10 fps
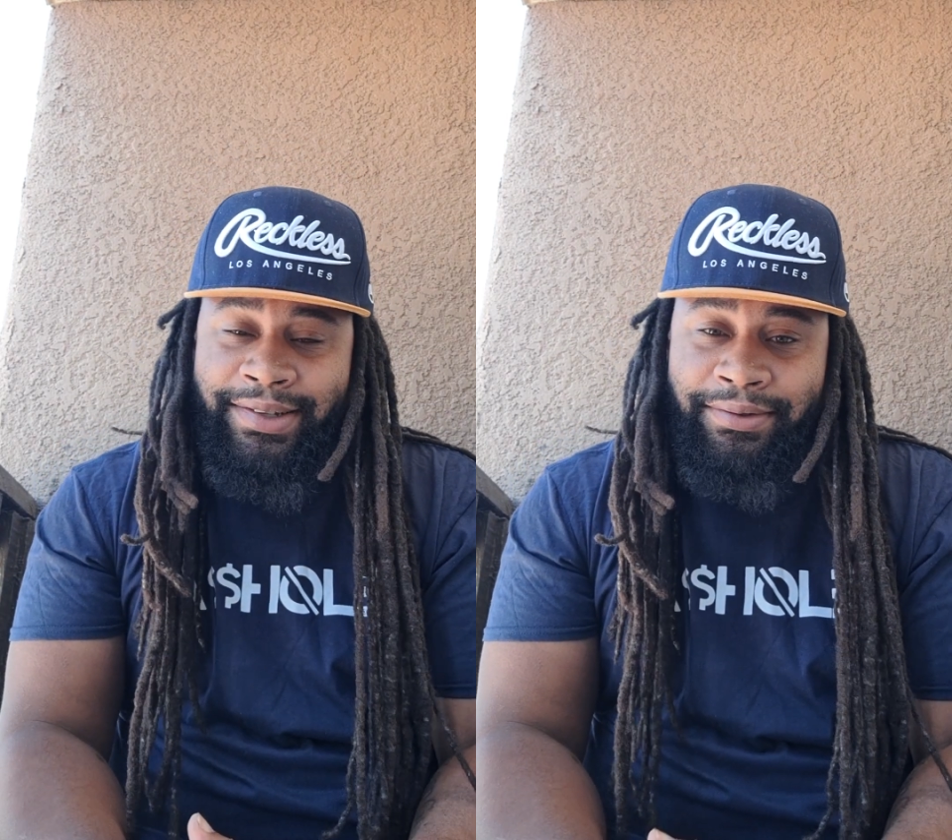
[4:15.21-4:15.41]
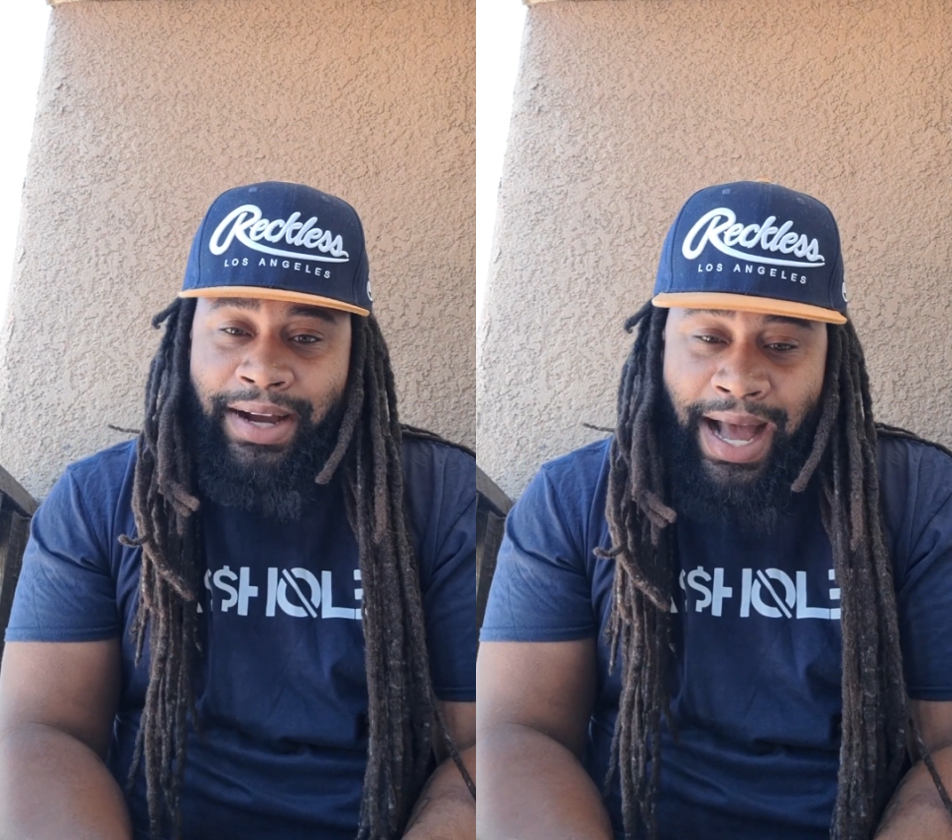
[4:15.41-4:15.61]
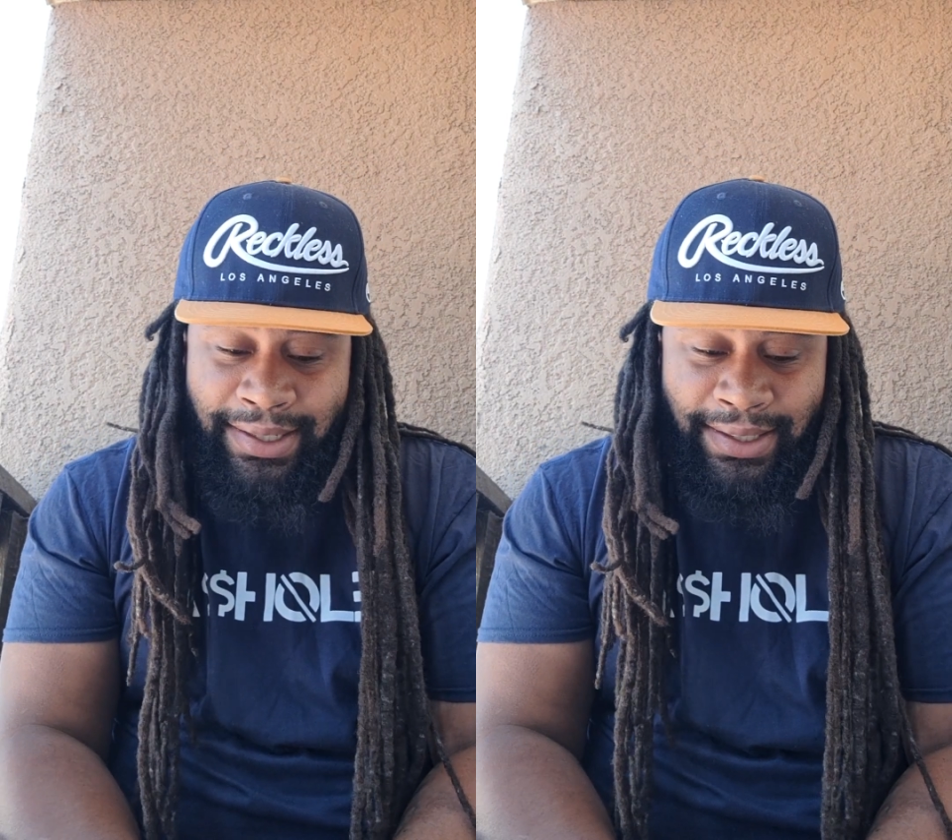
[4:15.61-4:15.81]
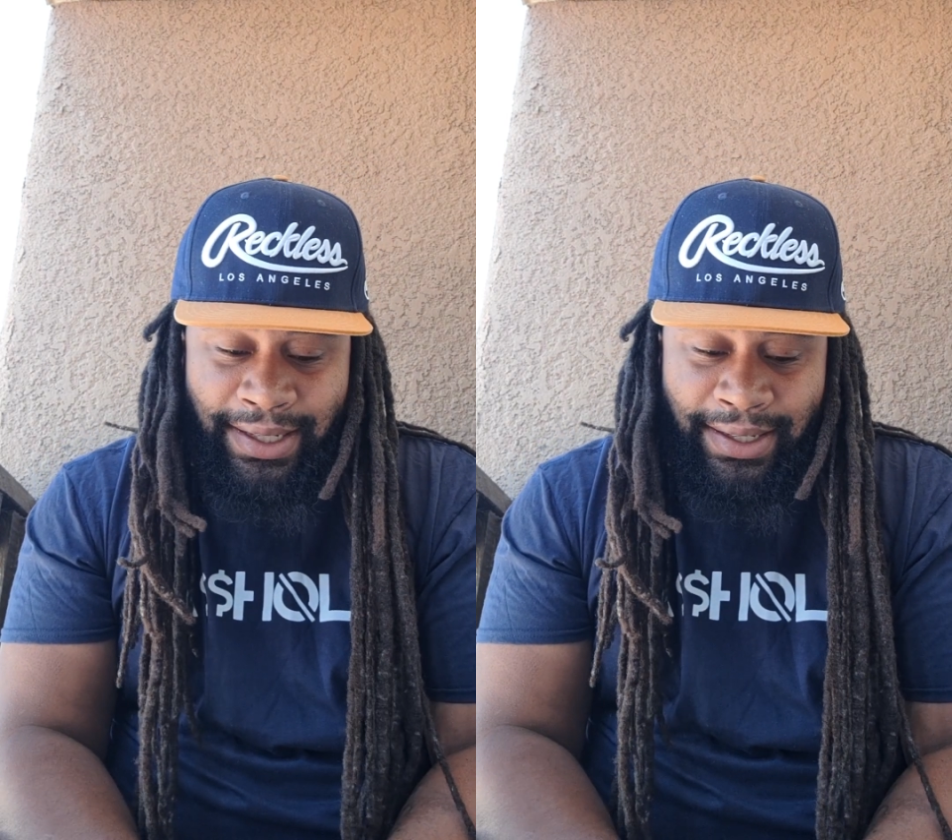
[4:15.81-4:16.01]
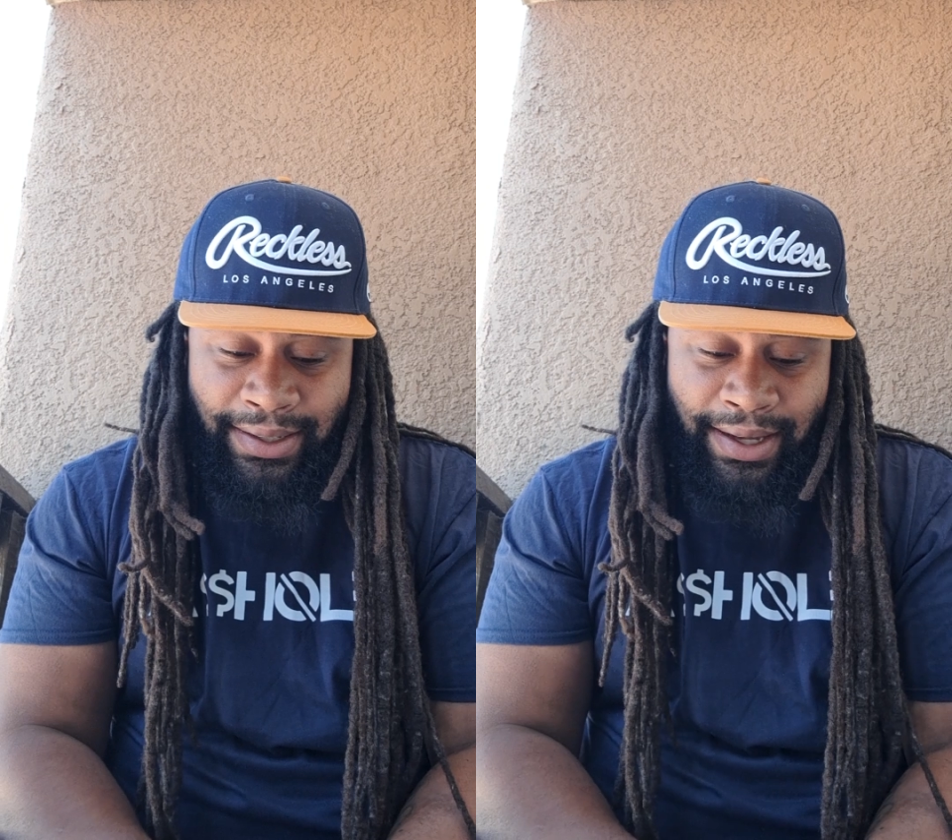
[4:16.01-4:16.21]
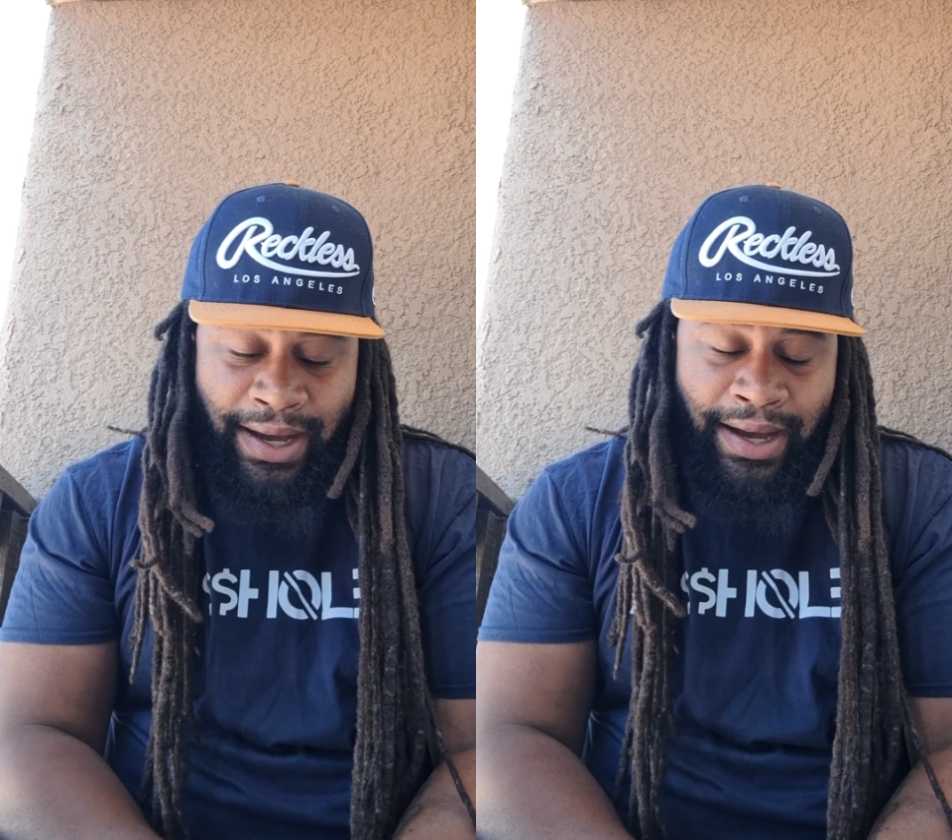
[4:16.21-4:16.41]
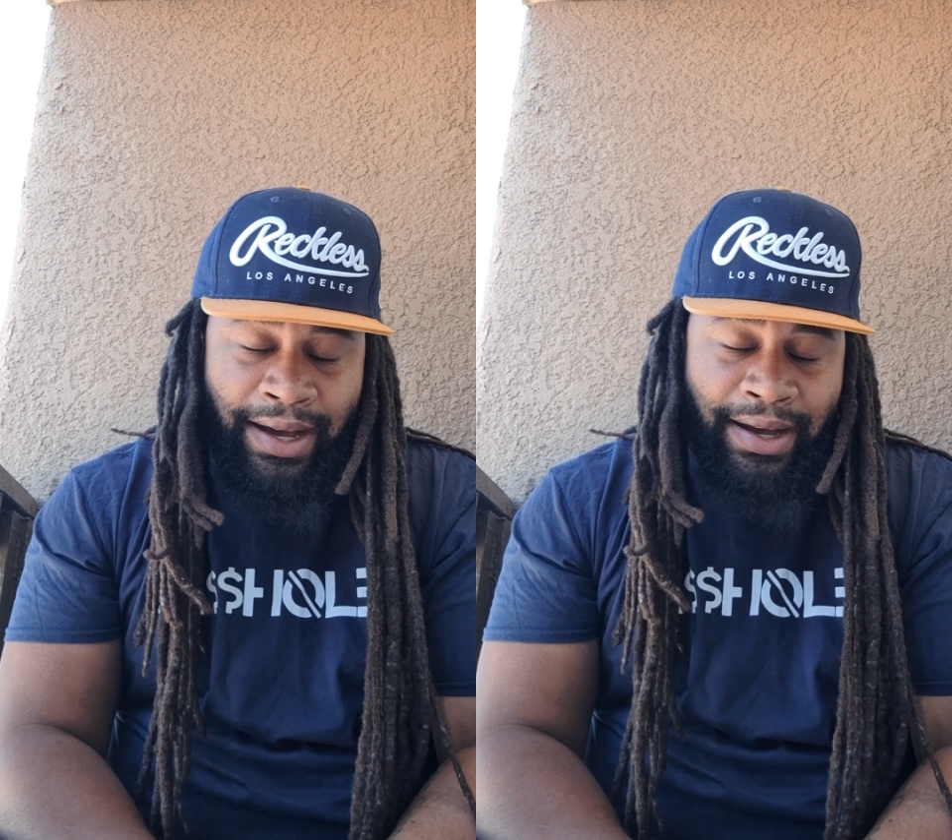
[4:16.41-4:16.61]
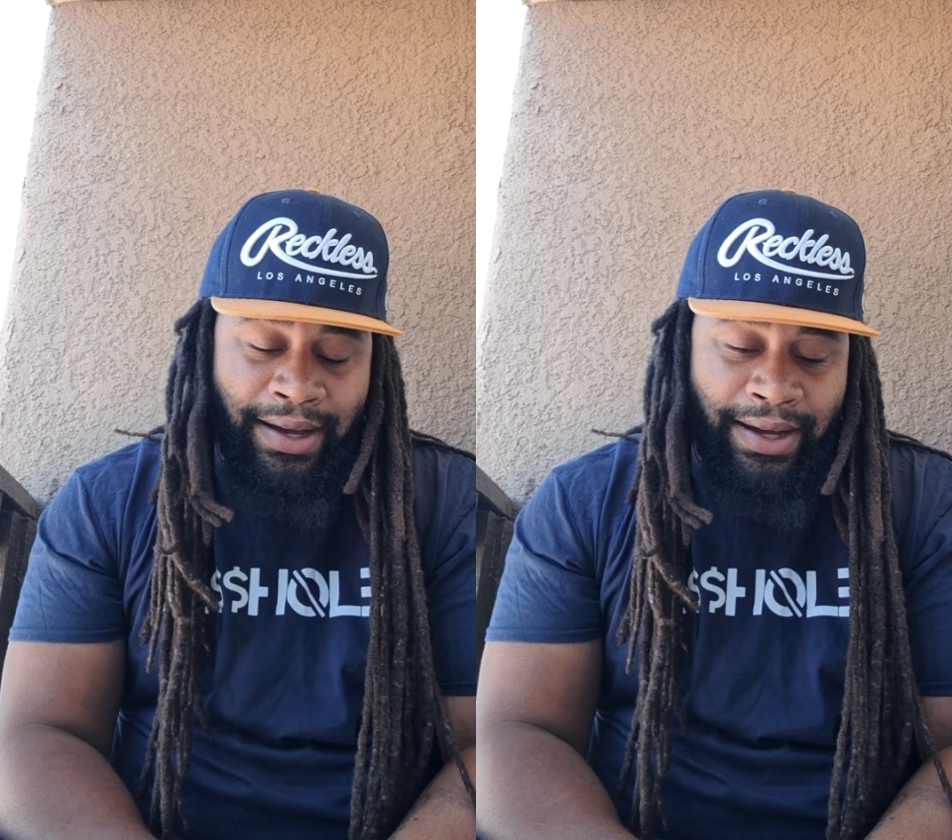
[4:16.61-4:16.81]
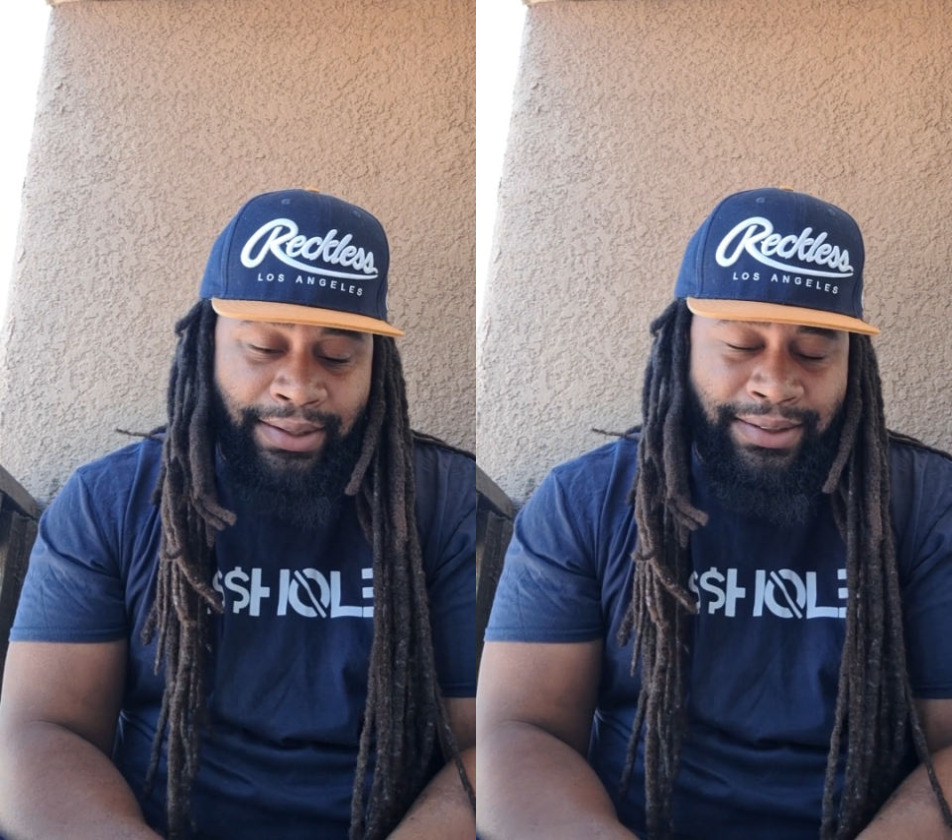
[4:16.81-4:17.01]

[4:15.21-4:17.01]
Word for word: Taurasi uh,